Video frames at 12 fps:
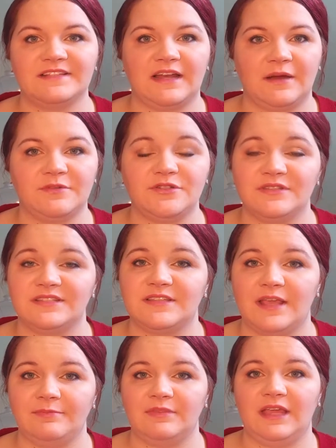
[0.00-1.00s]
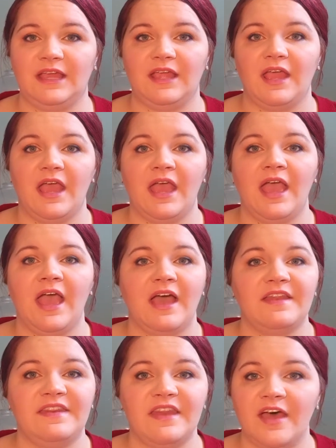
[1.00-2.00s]
and I would do the same thing.
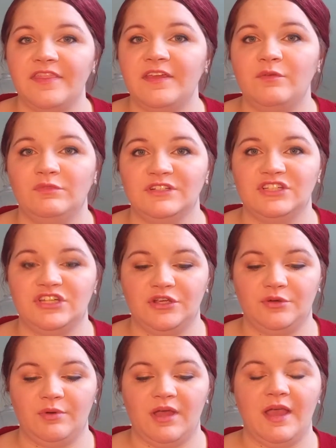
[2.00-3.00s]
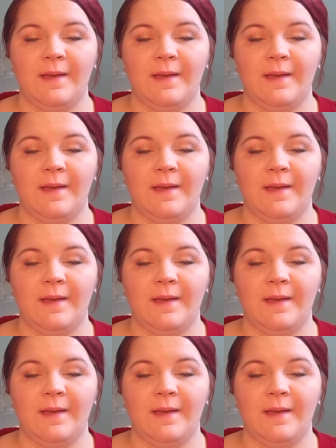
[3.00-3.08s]
Nothing was new.